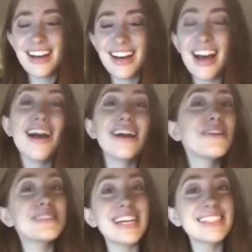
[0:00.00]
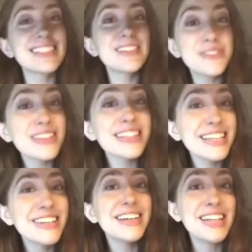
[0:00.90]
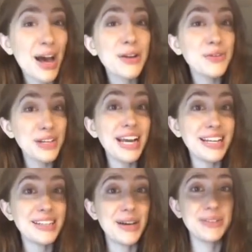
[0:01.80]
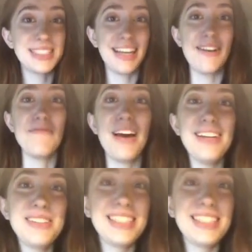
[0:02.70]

I was actually really good at creating those. I used